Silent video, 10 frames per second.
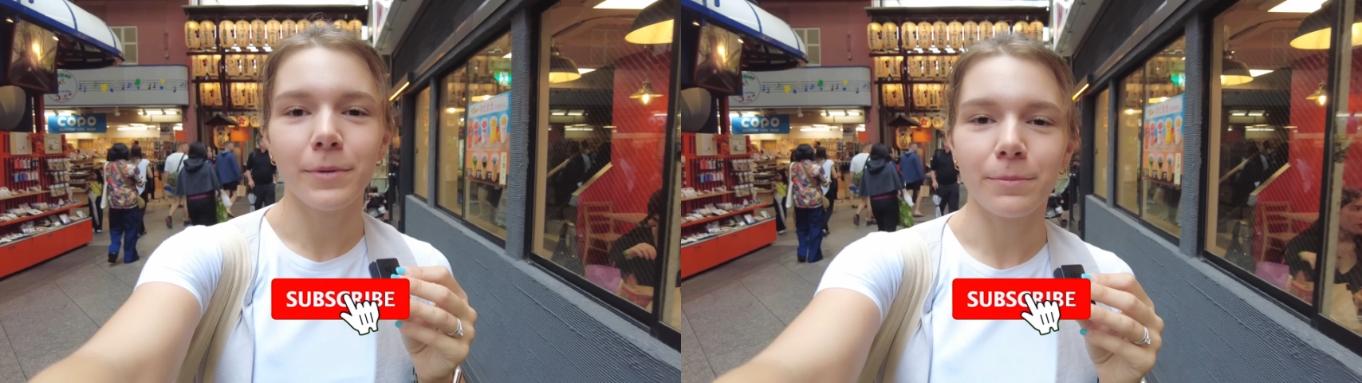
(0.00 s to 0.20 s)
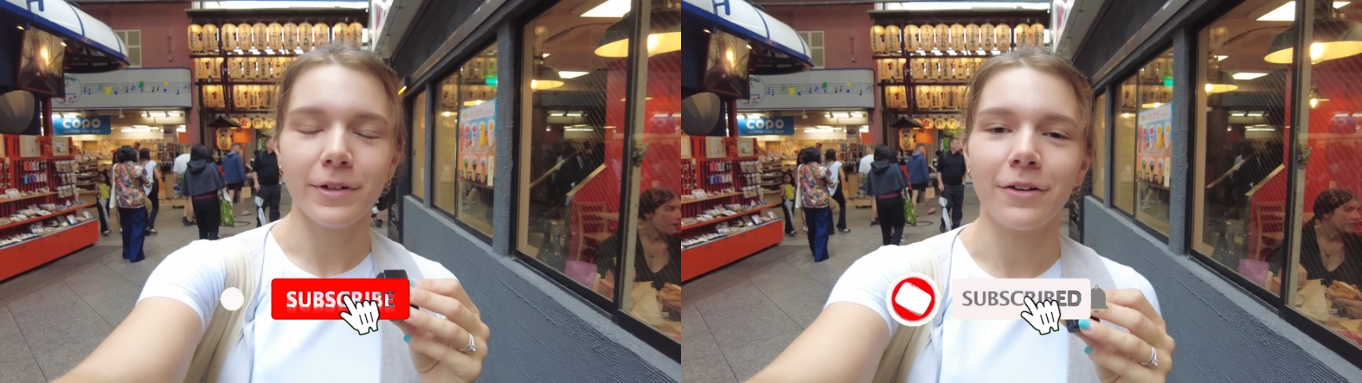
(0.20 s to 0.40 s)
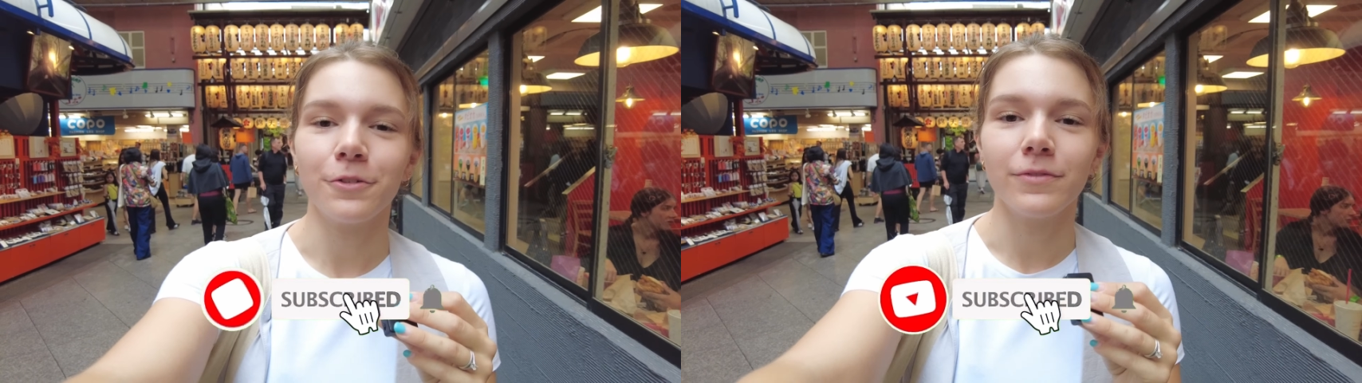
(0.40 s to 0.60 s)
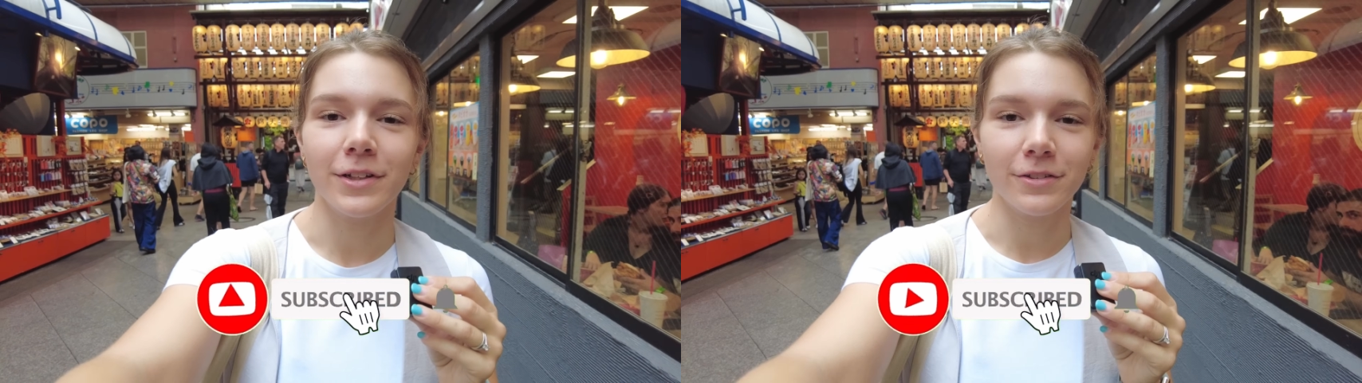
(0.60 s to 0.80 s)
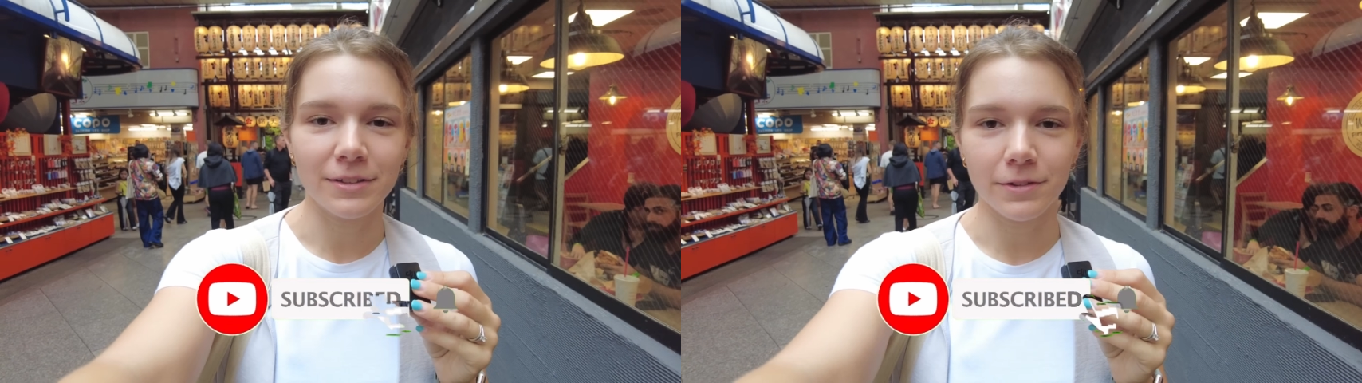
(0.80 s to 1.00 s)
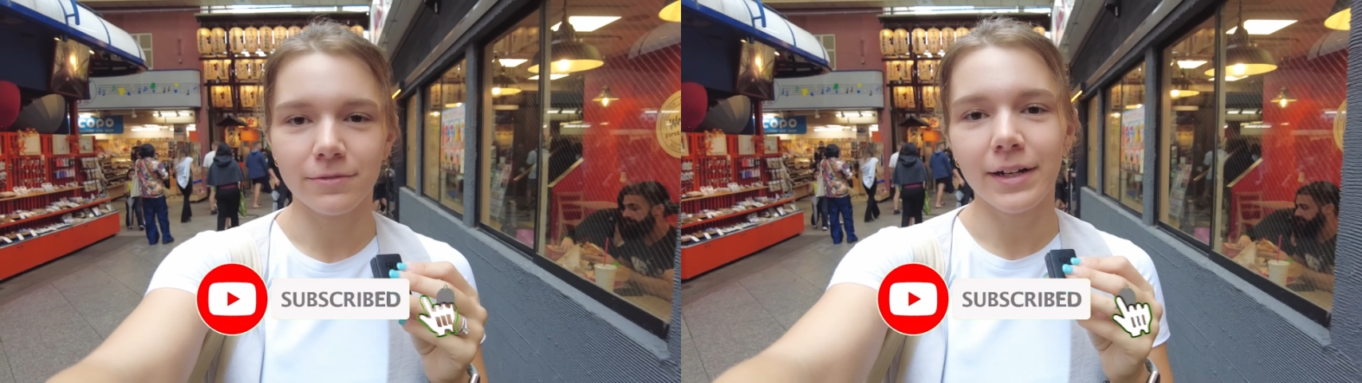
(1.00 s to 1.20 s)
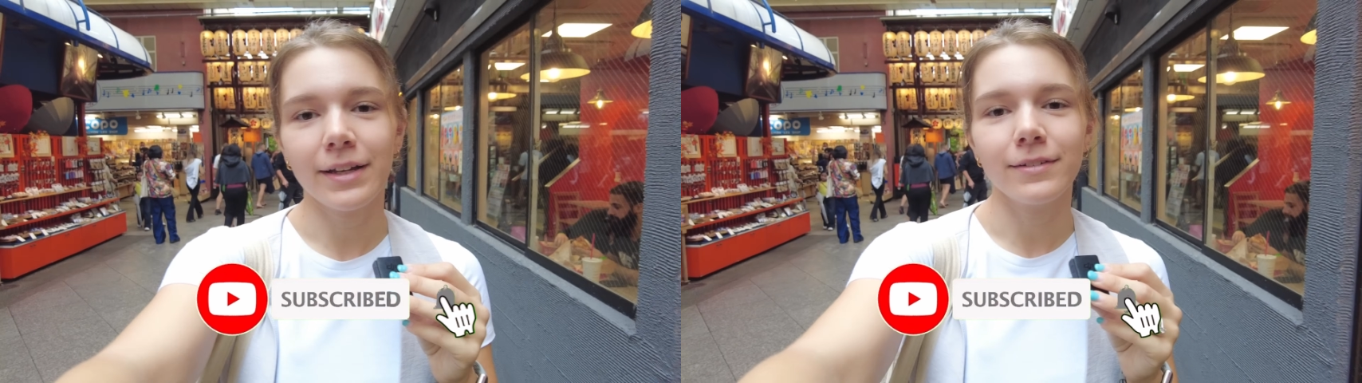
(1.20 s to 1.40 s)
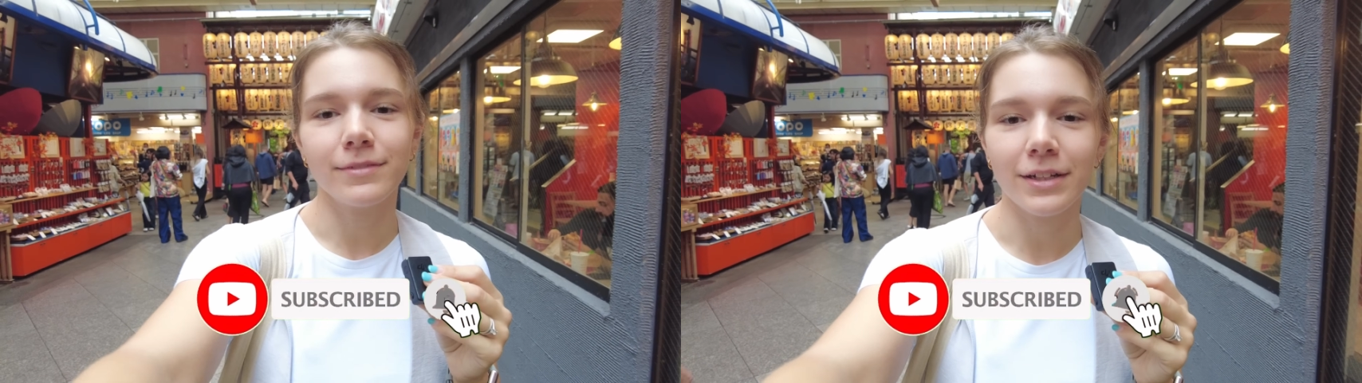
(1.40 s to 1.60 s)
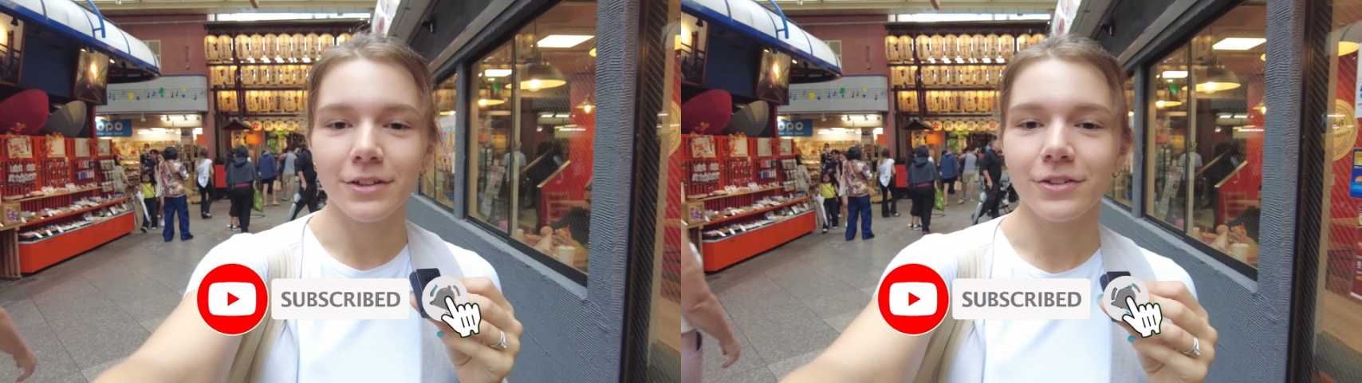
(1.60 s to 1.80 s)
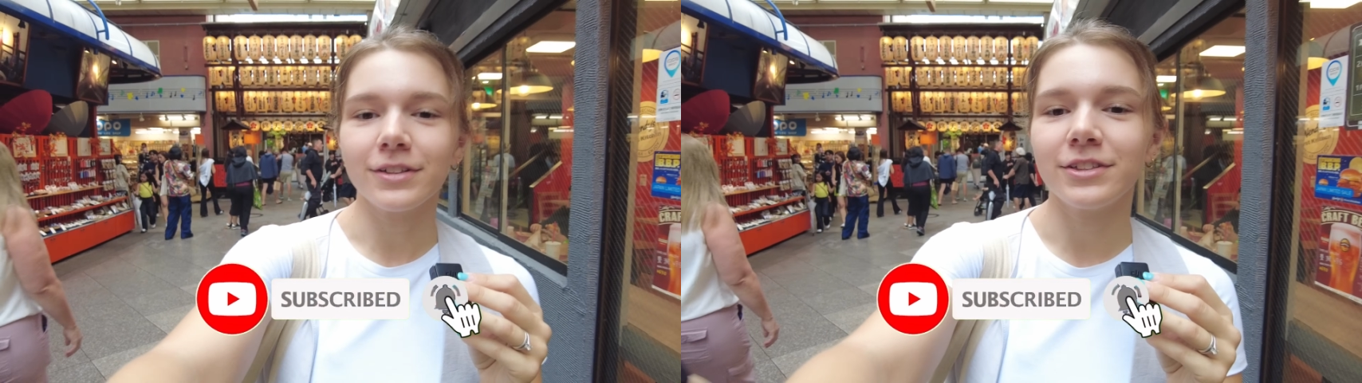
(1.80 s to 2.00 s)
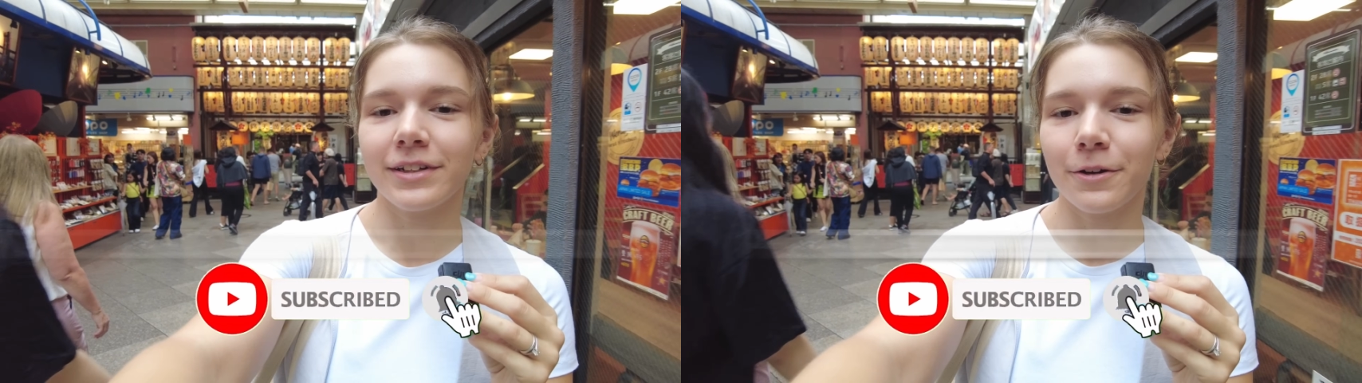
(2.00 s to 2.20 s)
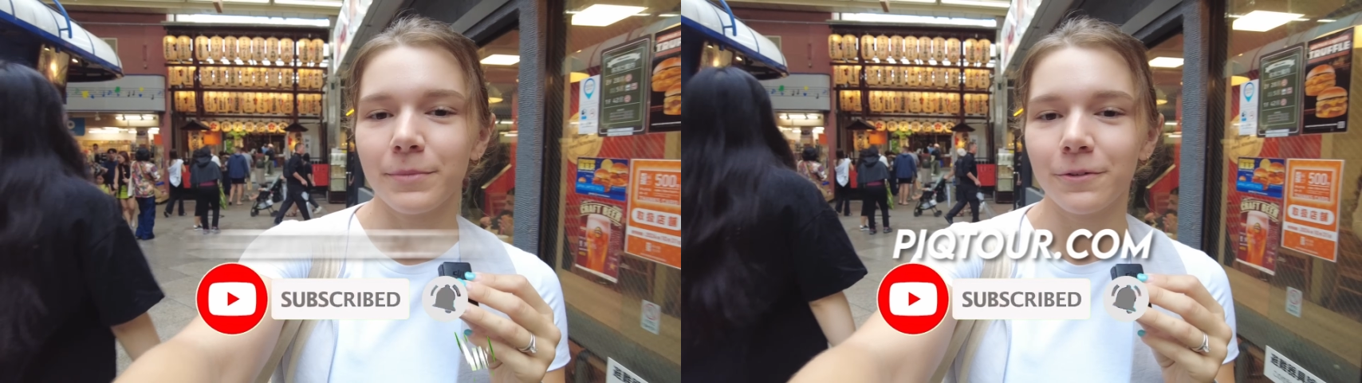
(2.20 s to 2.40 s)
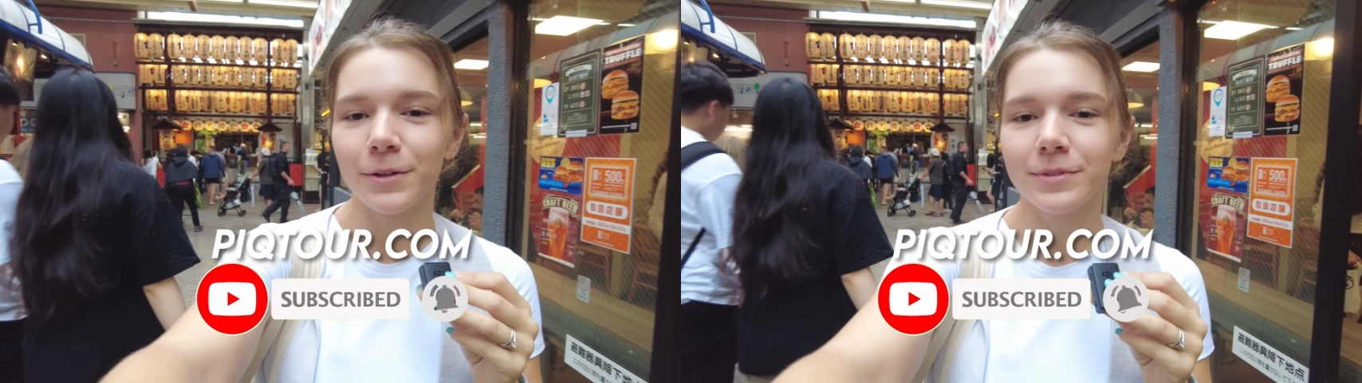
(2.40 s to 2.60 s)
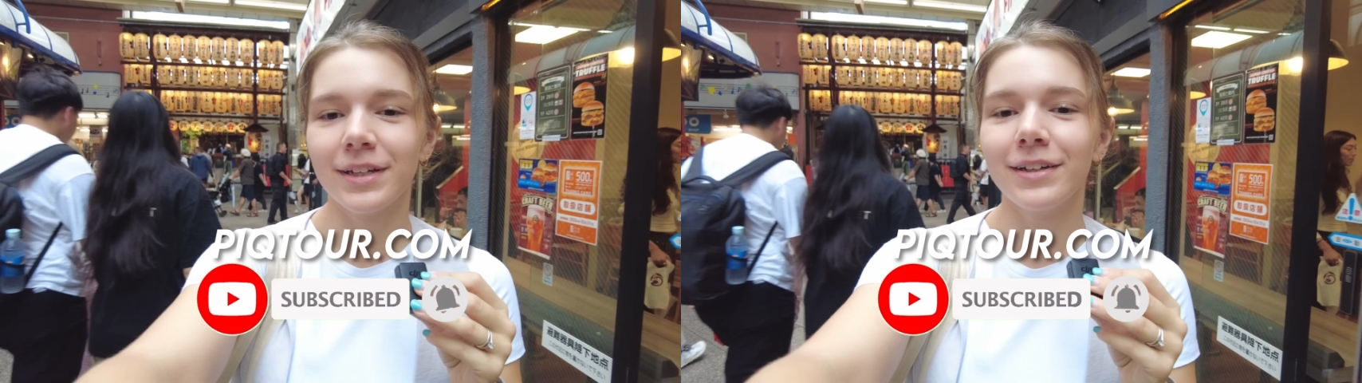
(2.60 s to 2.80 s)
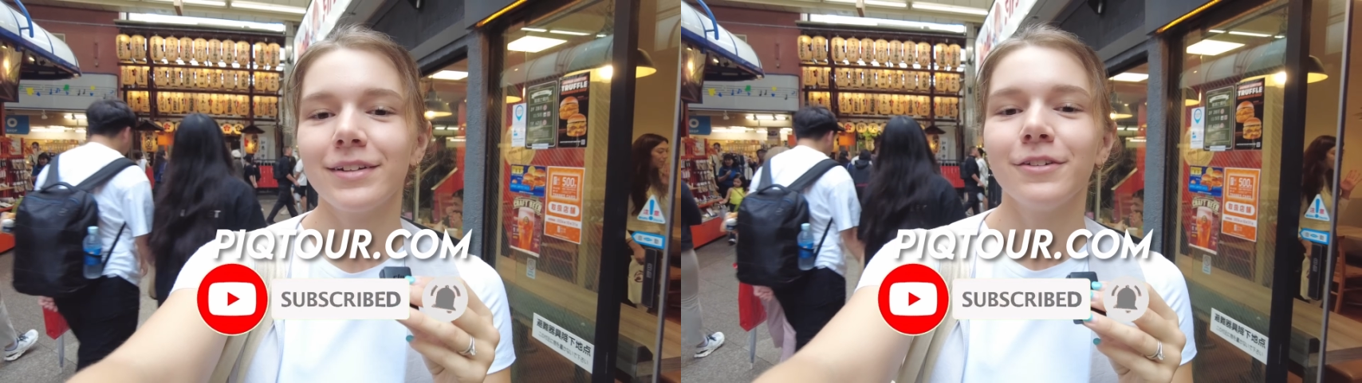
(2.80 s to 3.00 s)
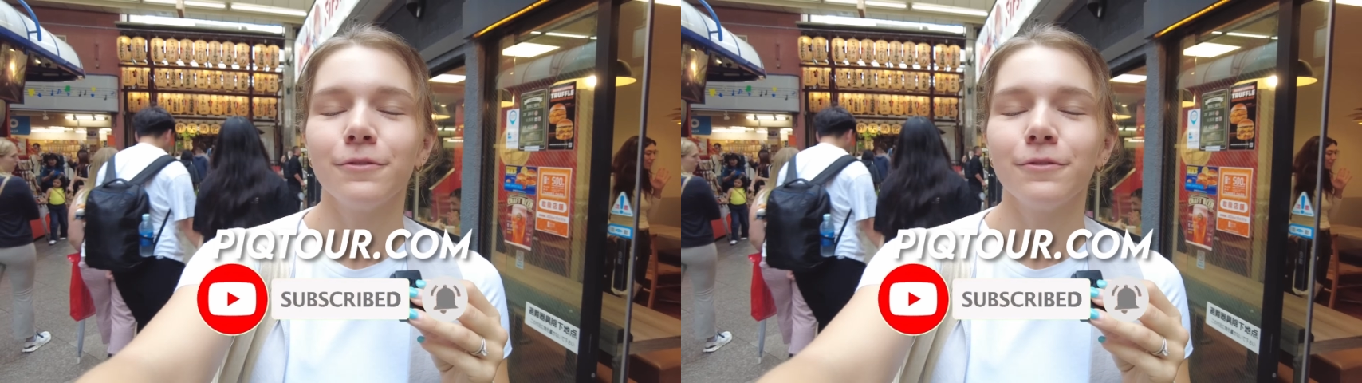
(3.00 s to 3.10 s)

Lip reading: I put out new videos every Friday, and you can check out my website